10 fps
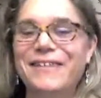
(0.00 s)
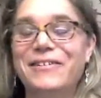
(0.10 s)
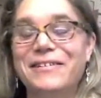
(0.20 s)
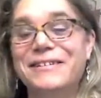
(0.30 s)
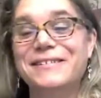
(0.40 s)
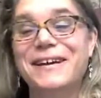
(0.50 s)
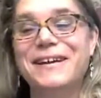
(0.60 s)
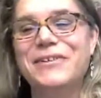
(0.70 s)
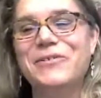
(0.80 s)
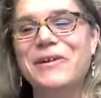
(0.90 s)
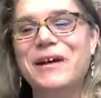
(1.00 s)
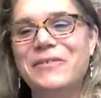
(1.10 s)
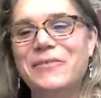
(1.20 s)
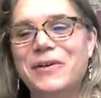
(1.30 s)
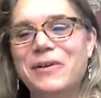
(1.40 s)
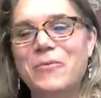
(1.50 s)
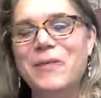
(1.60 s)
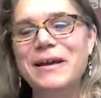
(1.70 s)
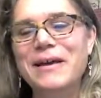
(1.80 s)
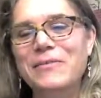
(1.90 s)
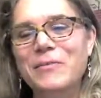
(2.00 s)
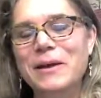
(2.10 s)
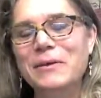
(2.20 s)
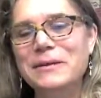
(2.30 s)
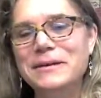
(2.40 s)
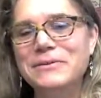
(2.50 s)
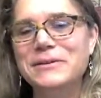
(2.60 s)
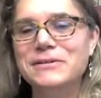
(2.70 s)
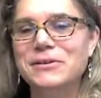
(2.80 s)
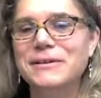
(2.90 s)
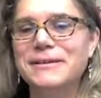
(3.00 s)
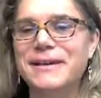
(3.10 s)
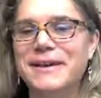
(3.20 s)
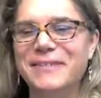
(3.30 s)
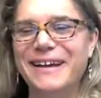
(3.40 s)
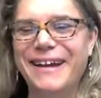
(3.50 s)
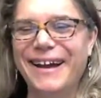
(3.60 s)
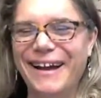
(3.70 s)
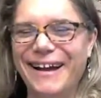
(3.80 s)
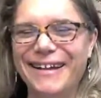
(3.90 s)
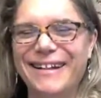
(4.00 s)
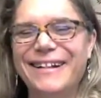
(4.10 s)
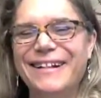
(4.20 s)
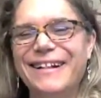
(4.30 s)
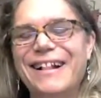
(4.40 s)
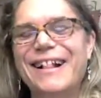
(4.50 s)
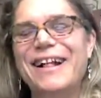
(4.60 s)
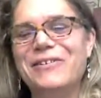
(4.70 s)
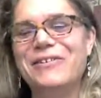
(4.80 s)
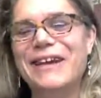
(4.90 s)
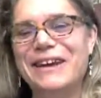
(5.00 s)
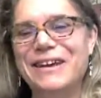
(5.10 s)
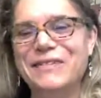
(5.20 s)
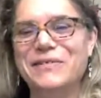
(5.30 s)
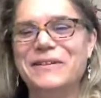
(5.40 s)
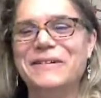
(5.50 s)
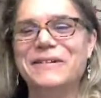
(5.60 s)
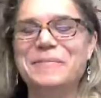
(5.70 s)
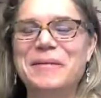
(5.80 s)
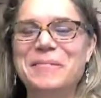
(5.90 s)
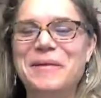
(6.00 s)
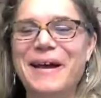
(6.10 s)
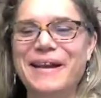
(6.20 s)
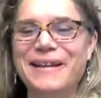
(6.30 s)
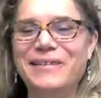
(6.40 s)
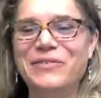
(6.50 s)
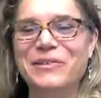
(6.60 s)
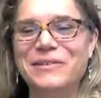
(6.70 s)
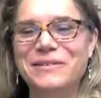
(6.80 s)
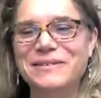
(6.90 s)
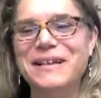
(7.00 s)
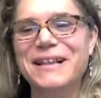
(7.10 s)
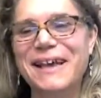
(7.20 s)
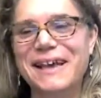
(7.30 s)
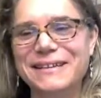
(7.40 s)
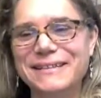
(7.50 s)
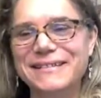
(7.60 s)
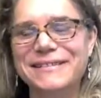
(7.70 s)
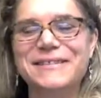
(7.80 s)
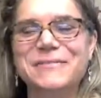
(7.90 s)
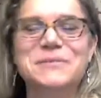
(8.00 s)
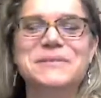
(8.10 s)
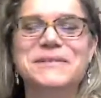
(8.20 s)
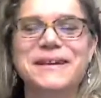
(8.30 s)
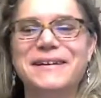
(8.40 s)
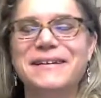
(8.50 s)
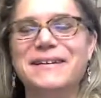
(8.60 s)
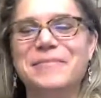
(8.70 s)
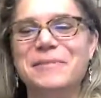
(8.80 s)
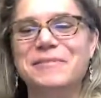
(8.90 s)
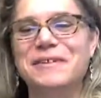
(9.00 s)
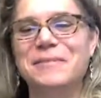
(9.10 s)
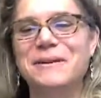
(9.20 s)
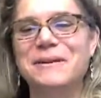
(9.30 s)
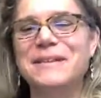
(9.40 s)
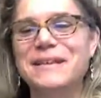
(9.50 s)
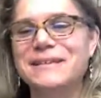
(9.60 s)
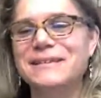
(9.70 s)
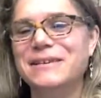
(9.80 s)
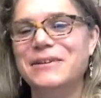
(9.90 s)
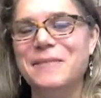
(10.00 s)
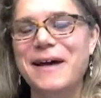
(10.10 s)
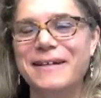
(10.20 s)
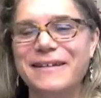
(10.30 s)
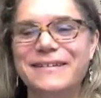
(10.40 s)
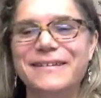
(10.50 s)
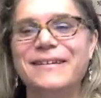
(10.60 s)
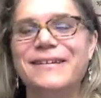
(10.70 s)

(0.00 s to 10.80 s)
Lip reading: or at least I know, I feel, why don't I do this all the time? How great I feel. My mind feels cleansed. It's almost like people talk about cleansing your palate.